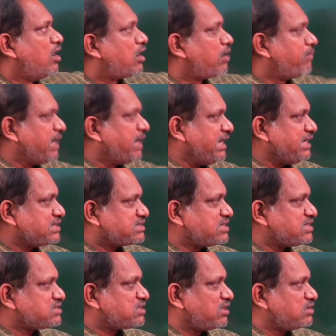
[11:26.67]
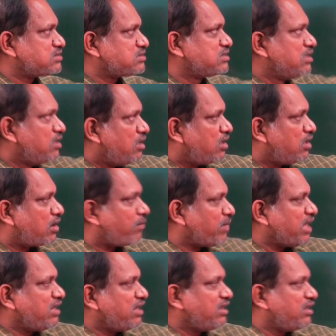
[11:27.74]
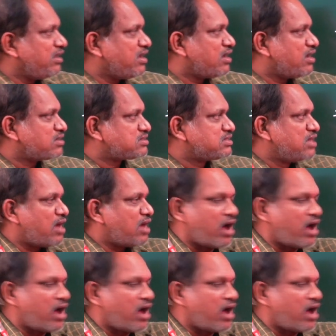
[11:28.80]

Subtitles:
remaining centuries, remaining years,